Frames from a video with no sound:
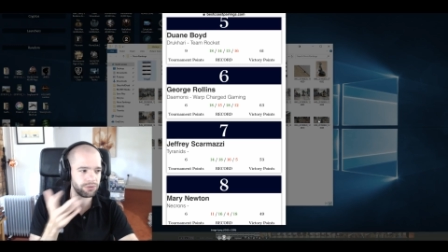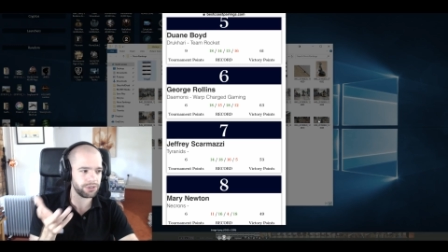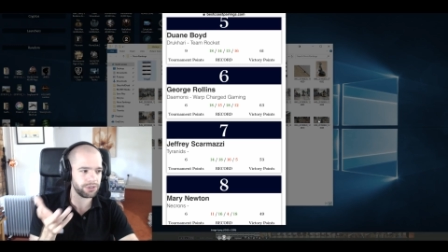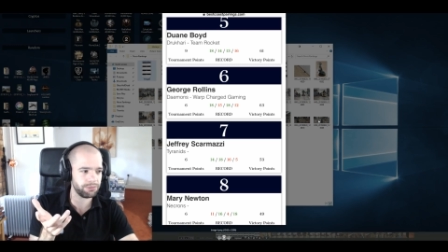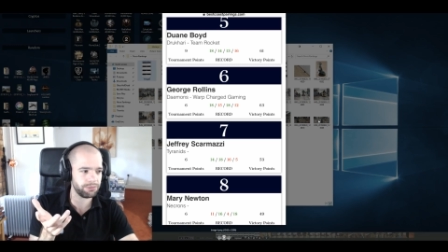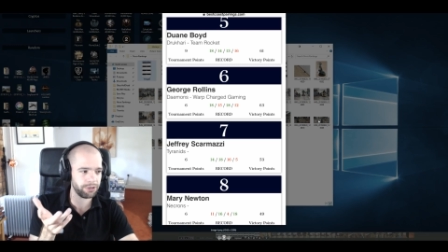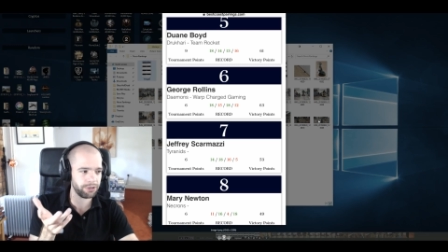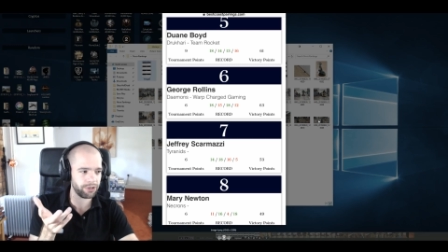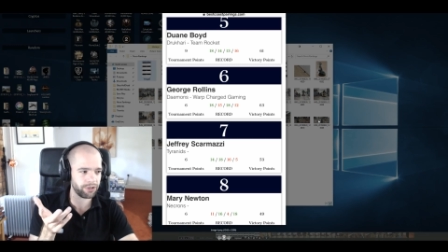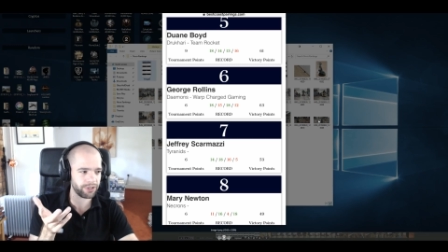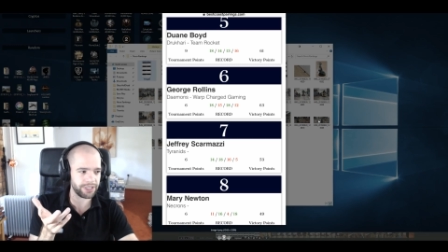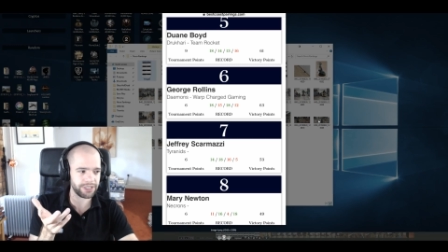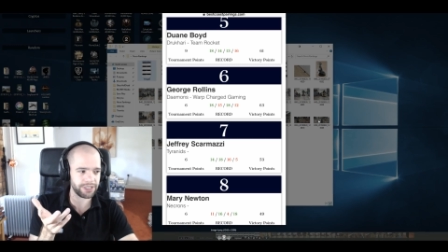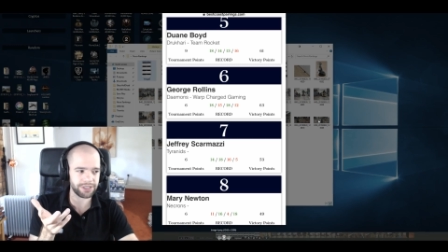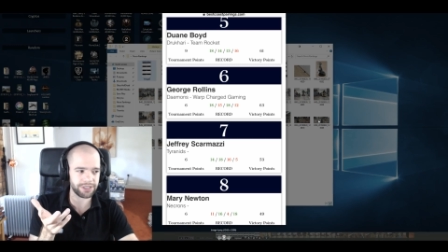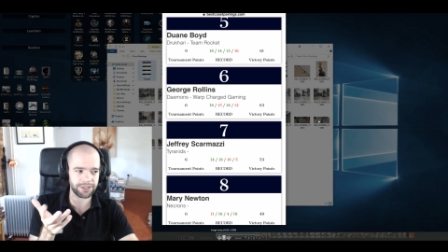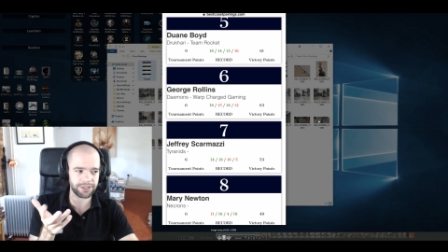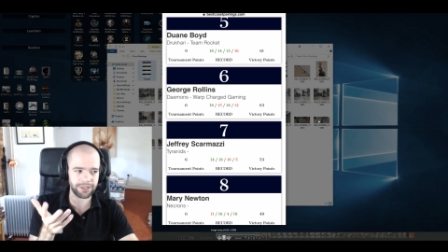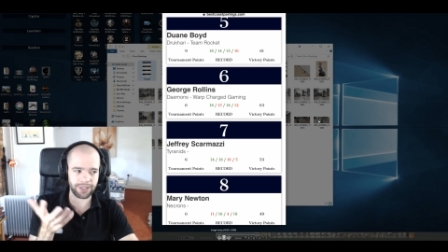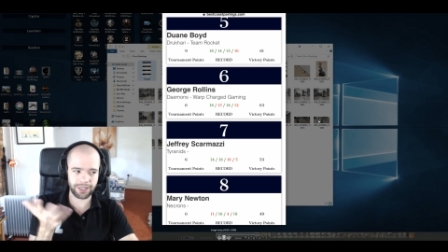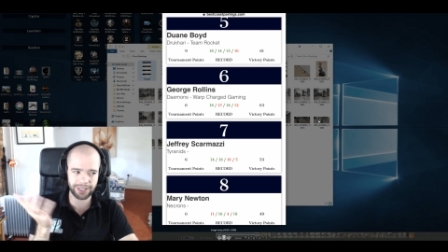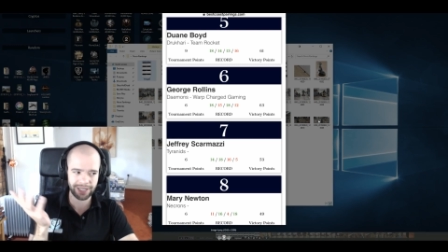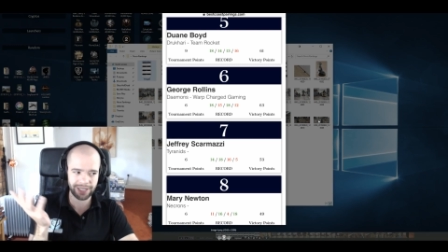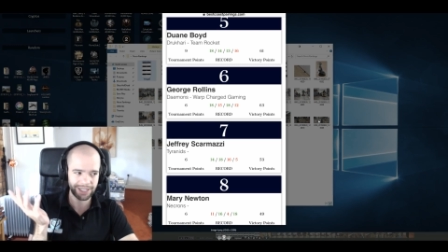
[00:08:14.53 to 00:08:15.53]
to be honest.
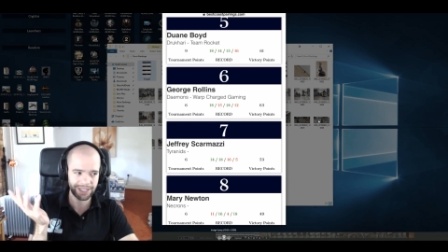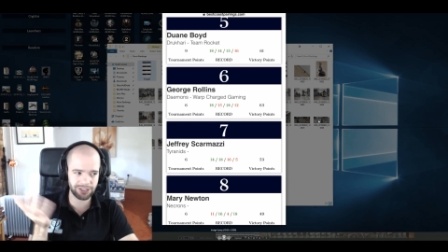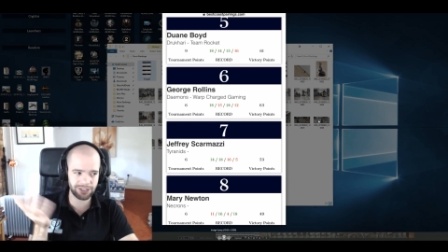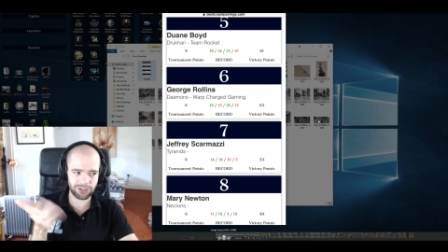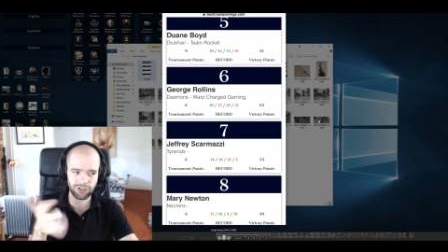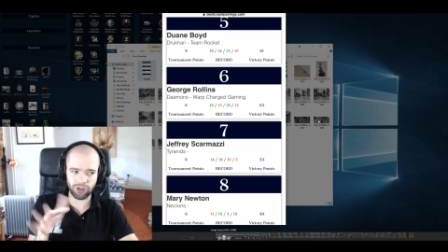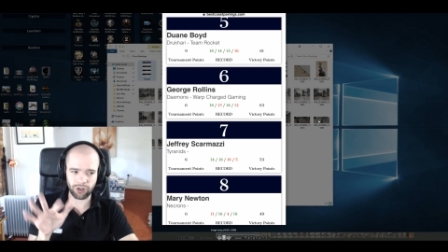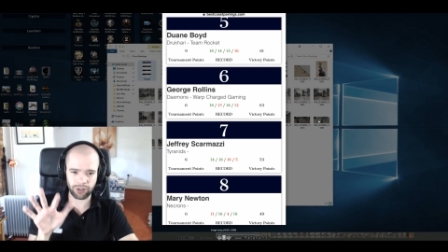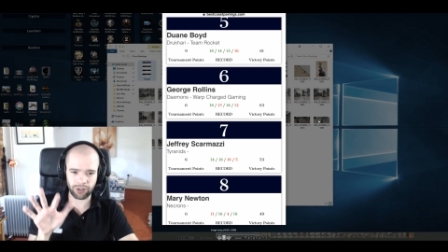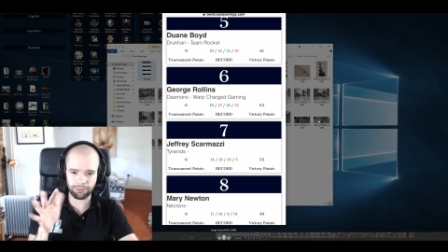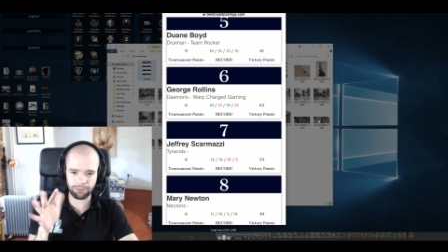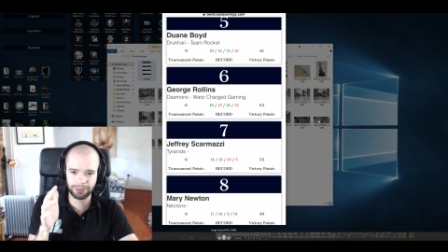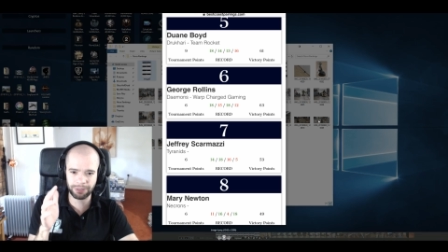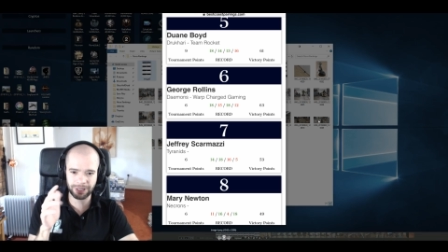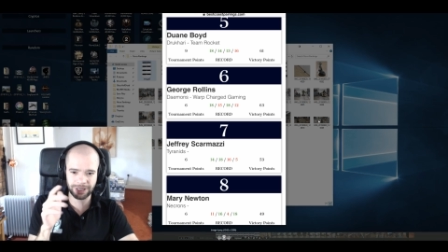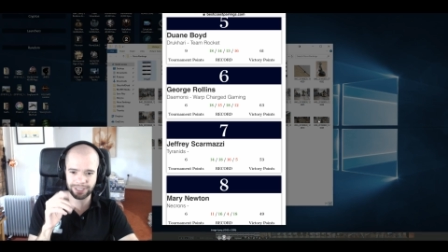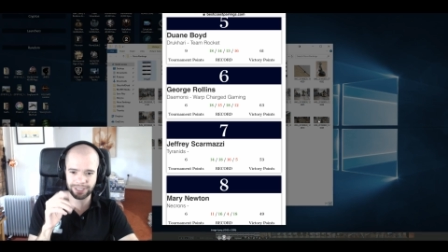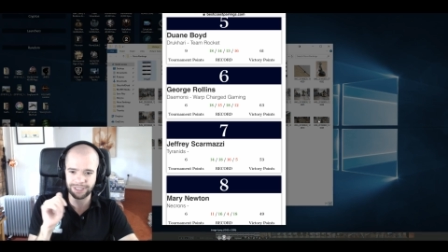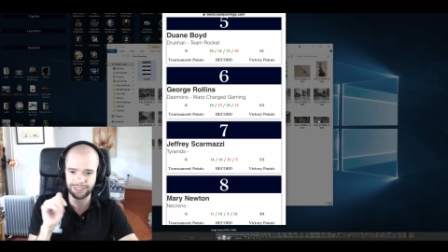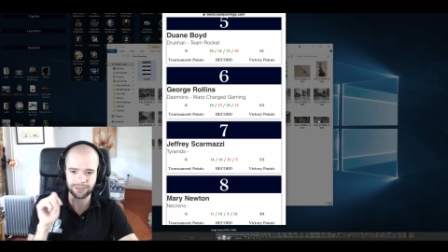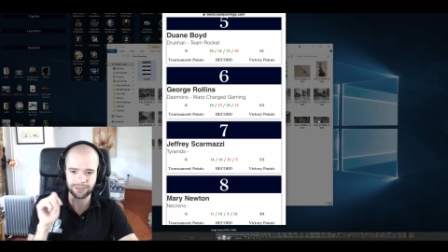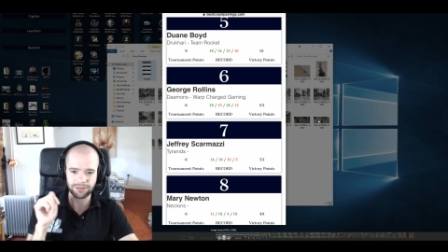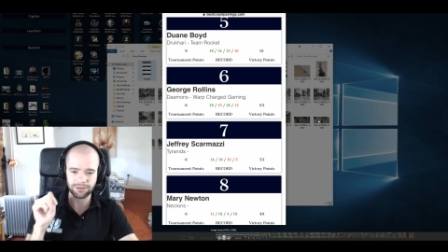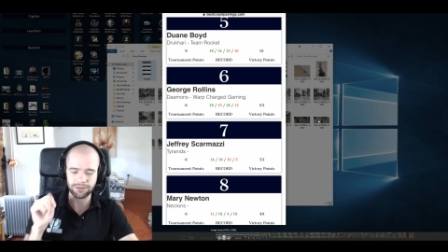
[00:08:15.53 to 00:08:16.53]
Like, that's not a big
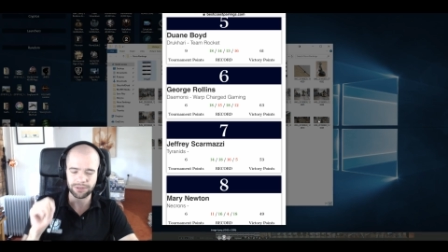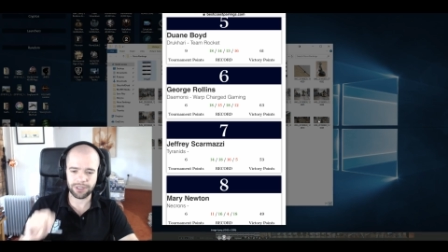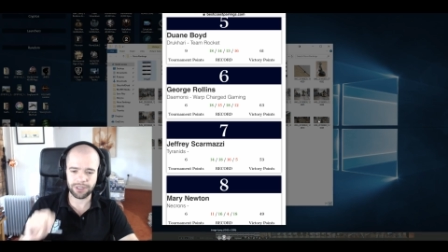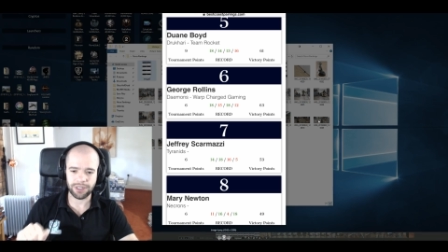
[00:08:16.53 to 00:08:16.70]
deal.